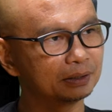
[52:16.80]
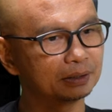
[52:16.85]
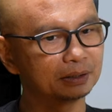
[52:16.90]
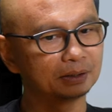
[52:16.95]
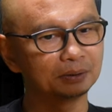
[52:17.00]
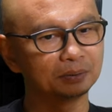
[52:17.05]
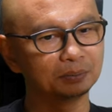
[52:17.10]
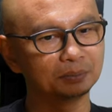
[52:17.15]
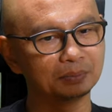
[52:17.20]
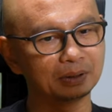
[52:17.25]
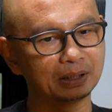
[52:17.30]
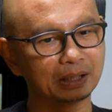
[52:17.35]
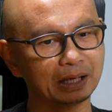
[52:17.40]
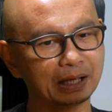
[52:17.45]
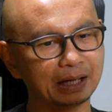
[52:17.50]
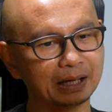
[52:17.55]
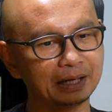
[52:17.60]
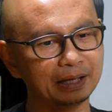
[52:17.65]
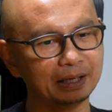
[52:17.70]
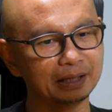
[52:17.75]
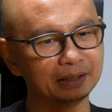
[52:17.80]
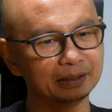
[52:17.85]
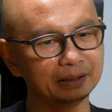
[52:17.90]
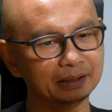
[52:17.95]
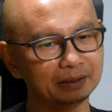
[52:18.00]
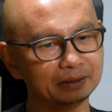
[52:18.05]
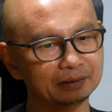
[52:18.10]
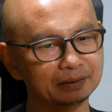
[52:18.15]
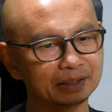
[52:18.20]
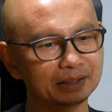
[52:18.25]
Uh, I
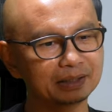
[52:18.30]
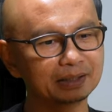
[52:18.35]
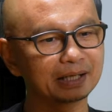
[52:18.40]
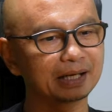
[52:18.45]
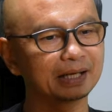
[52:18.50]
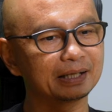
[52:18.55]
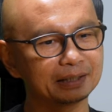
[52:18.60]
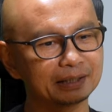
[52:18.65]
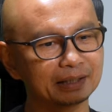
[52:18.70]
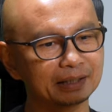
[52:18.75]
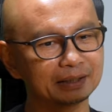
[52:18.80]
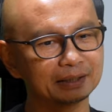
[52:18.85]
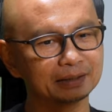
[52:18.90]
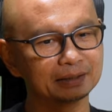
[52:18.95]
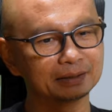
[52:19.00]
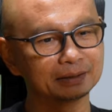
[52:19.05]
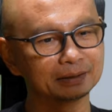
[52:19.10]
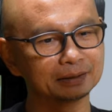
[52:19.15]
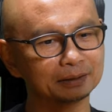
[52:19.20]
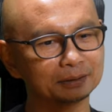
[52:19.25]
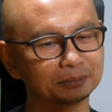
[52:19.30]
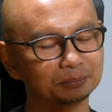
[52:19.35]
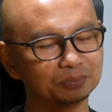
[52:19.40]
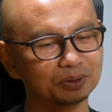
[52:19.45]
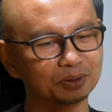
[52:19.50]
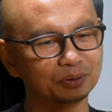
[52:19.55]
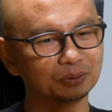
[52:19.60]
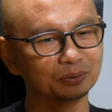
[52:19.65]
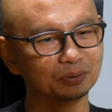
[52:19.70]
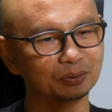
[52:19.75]
regret that
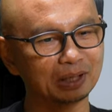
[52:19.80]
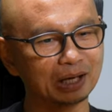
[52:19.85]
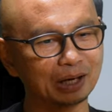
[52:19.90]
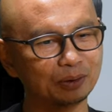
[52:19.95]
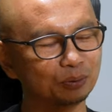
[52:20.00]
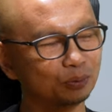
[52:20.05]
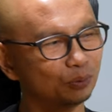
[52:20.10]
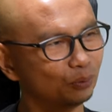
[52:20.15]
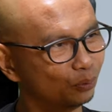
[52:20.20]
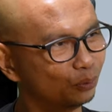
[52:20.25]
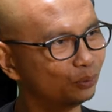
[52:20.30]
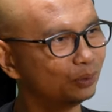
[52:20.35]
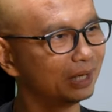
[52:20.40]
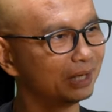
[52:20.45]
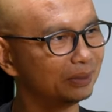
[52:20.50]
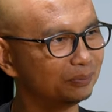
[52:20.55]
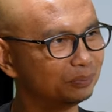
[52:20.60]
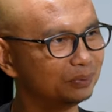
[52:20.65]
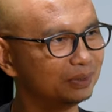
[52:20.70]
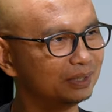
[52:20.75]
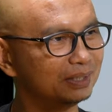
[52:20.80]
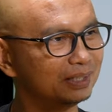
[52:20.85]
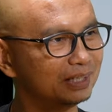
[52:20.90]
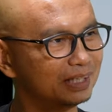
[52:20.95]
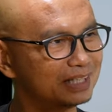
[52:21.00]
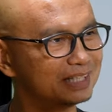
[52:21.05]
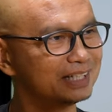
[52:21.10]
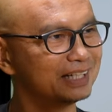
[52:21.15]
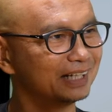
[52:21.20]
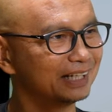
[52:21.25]
um, our own IP
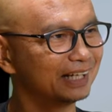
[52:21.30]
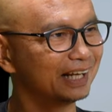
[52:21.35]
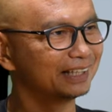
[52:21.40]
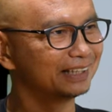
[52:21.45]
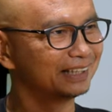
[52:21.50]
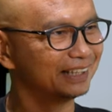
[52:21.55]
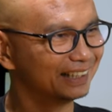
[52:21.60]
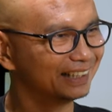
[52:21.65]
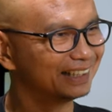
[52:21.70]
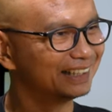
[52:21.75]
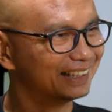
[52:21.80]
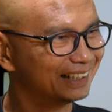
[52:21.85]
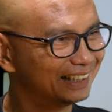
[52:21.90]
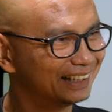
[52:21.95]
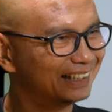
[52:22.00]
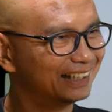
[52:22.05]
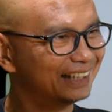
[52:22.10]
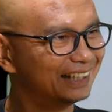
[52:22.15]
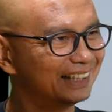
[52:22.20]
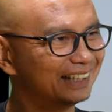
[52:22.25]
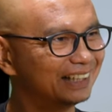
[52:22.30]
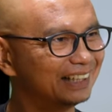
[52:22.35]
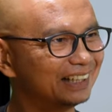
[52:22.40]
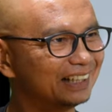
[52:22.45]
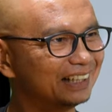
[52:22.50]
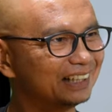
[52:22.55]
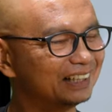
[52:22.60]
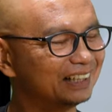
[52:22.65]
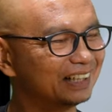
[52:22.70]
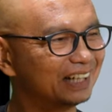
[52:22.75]
is neglected.
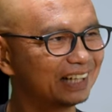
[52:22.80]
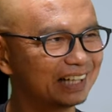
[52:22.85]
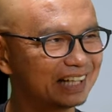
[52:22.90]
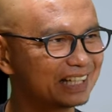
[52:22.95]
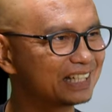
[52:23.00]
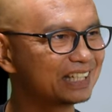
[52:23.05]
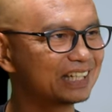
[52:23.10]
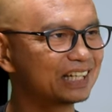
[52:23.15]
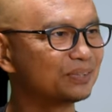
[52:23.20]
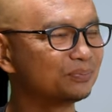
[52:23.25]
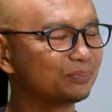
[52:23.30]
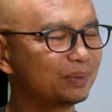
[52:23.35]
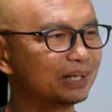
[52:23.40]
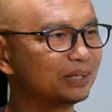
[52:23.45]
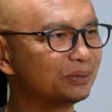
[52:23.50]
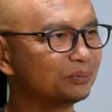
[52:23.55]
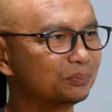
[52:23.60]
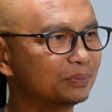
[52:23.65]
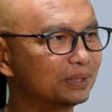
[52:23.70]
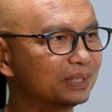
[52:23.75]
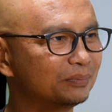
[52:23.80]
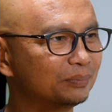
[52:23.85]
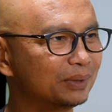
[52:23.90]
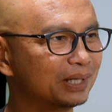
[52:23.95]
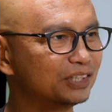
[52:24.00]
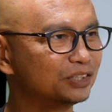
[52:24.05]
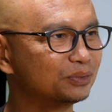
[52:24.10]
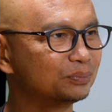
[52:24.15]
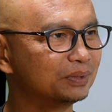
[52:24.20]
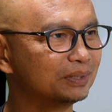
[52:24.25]
Uh, and that's just man-
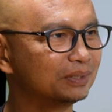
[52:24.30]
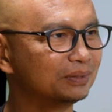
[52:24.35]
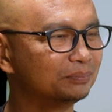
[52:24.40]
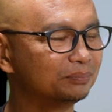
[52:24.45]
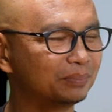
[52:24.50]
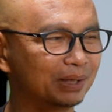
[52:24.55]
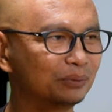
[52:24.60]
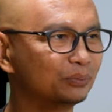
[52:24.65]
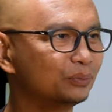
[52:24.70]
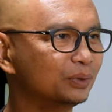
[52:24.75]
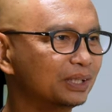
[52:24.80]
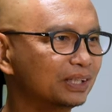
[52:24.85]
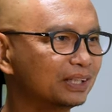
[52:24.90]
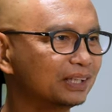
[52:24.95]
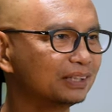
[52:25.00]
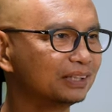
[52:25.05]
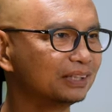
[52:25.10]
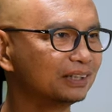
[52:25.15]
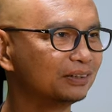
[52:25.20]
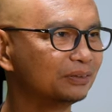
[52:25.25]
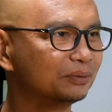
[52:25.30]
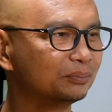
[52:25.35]
management bandwidth, you